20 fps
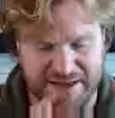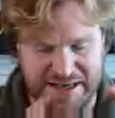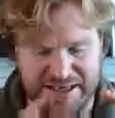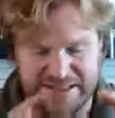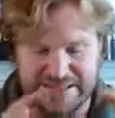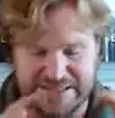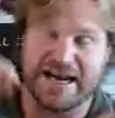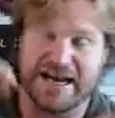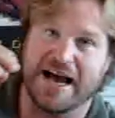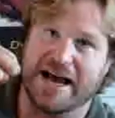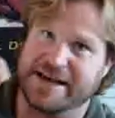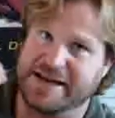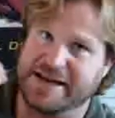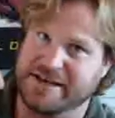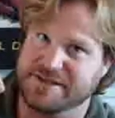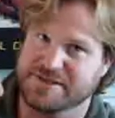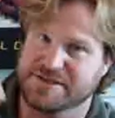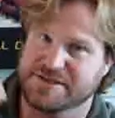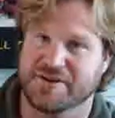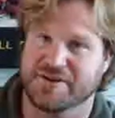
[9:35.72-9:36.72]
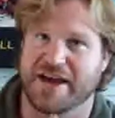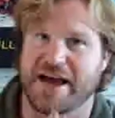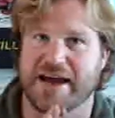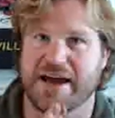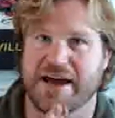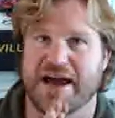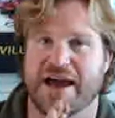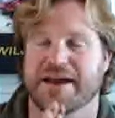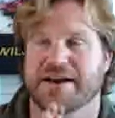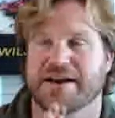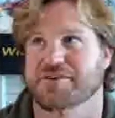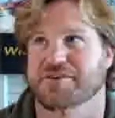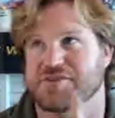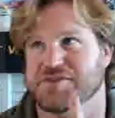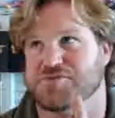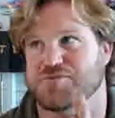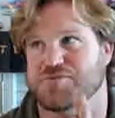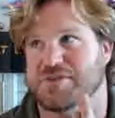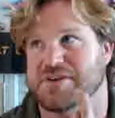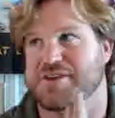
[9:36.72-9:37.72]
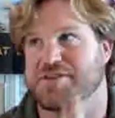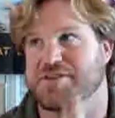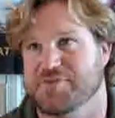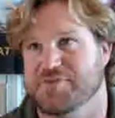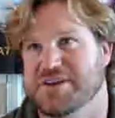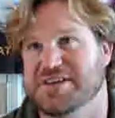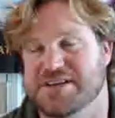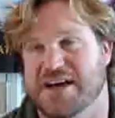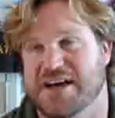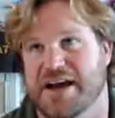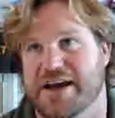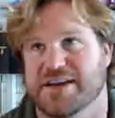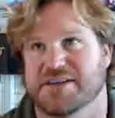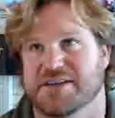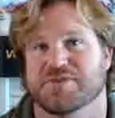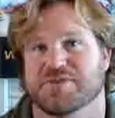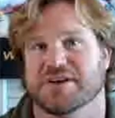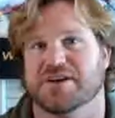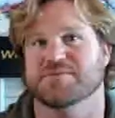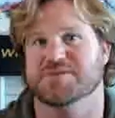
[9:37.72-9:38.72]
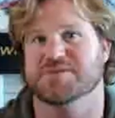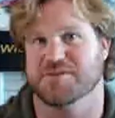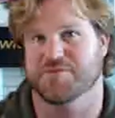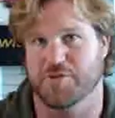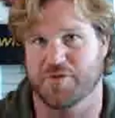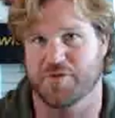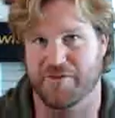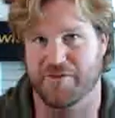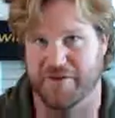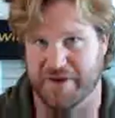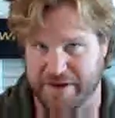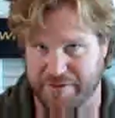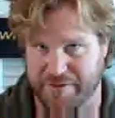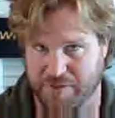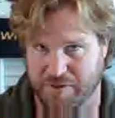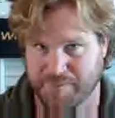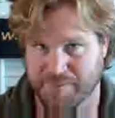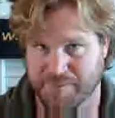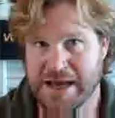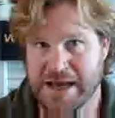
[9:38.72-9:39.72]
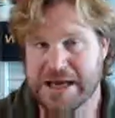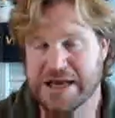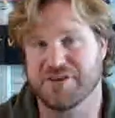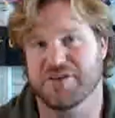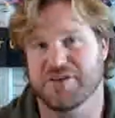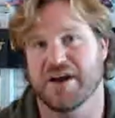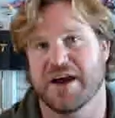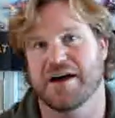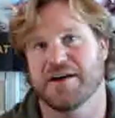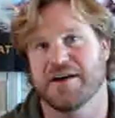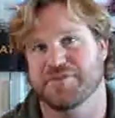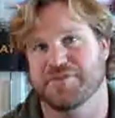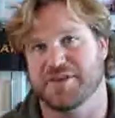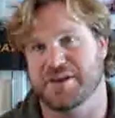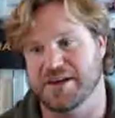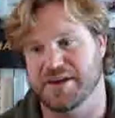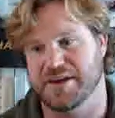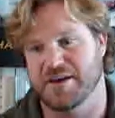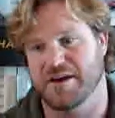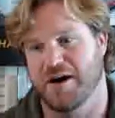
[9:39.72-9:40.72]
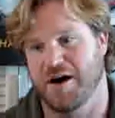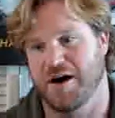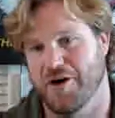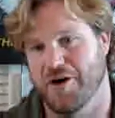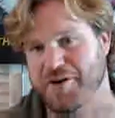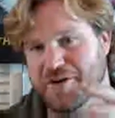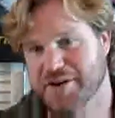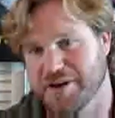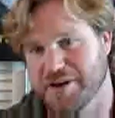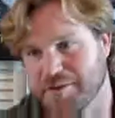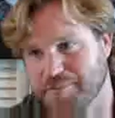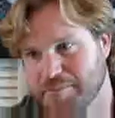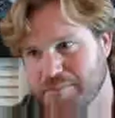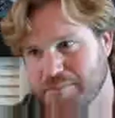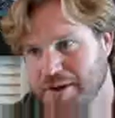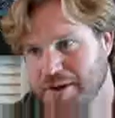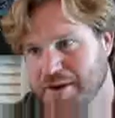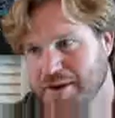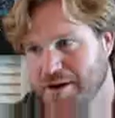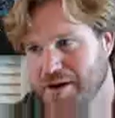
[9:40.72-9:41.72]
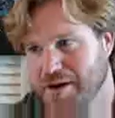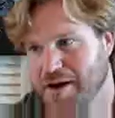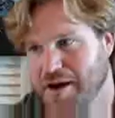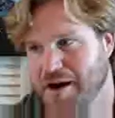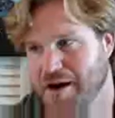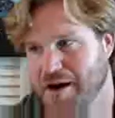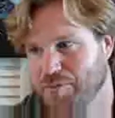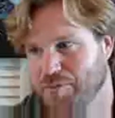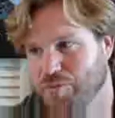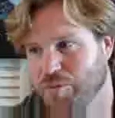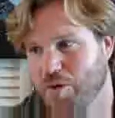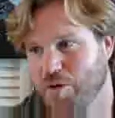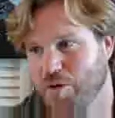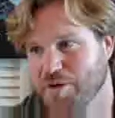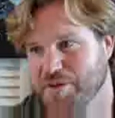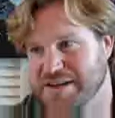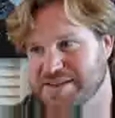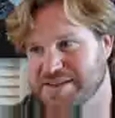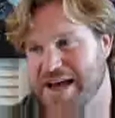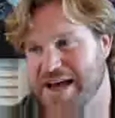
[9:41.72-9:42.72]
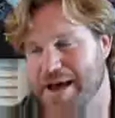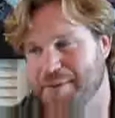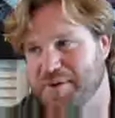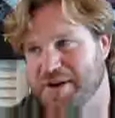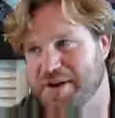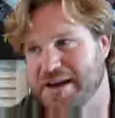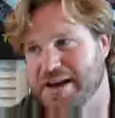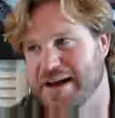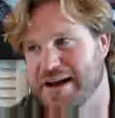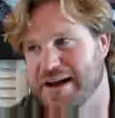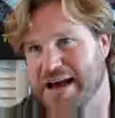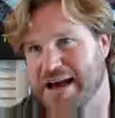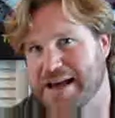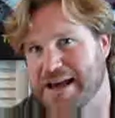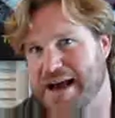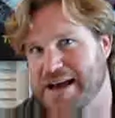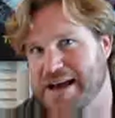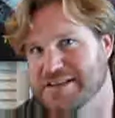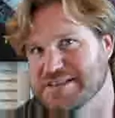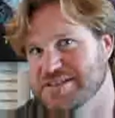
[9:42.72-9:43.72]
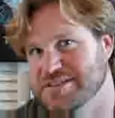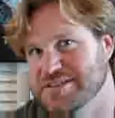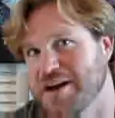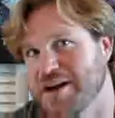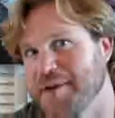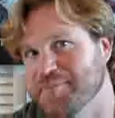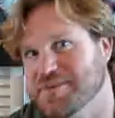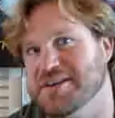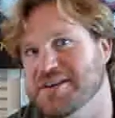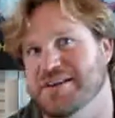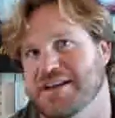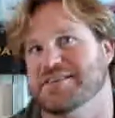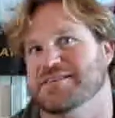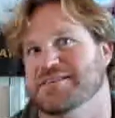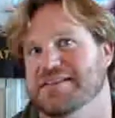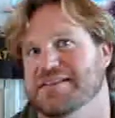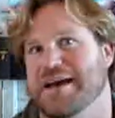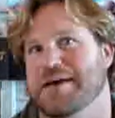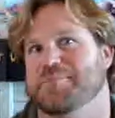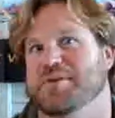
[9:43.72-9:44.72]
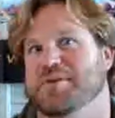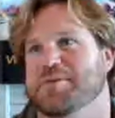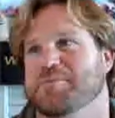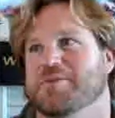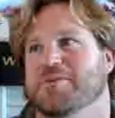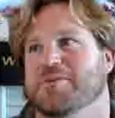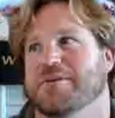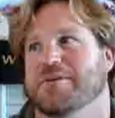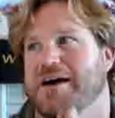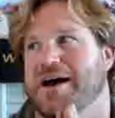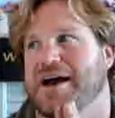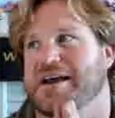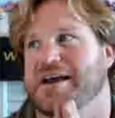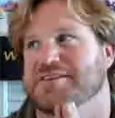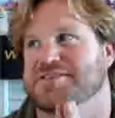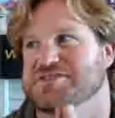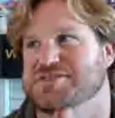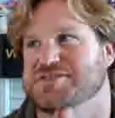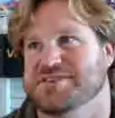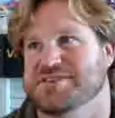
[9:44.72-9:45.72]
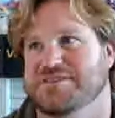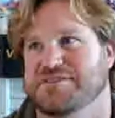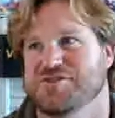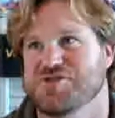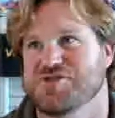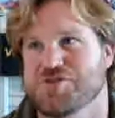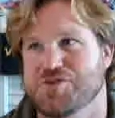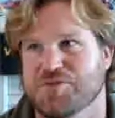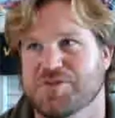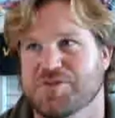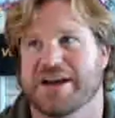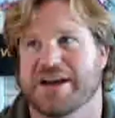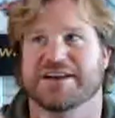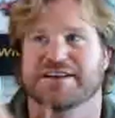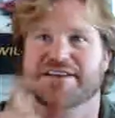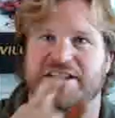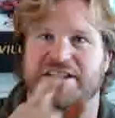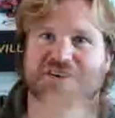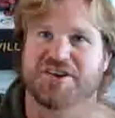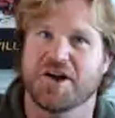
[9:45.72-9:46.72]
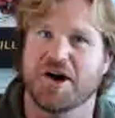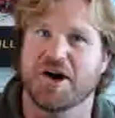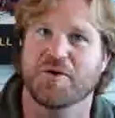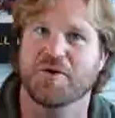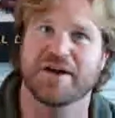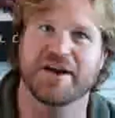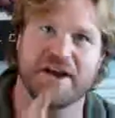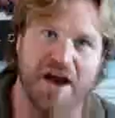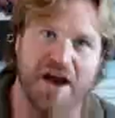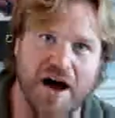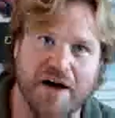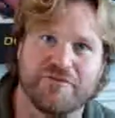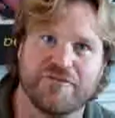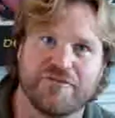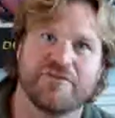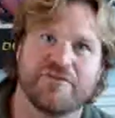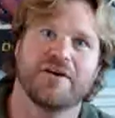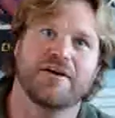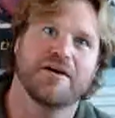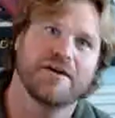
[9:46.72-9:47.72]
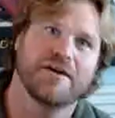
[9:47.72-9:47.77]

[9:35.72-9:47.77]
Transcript: the tie-ins, okay? And there's really 3 tie-ins when it comes to Forever Evil. You have the Arkham War that's happening, and I stopped collecting that, people. I just knew that I didn't know enough